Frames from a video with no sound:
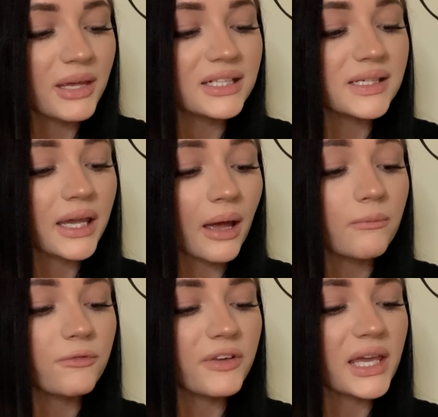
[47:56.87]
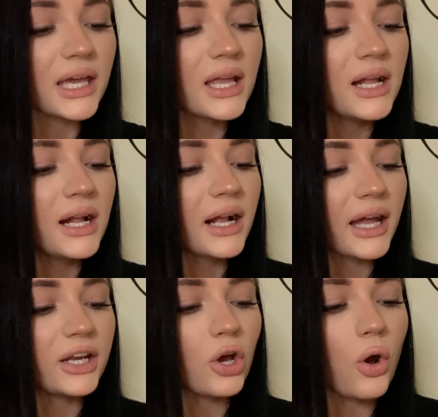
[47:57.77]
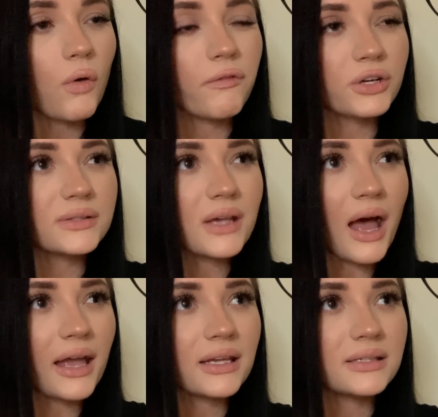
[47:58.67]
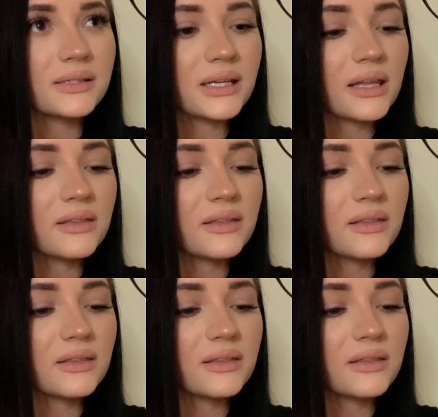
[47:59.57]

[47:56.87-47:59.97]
It's a comfy, kind of oversized in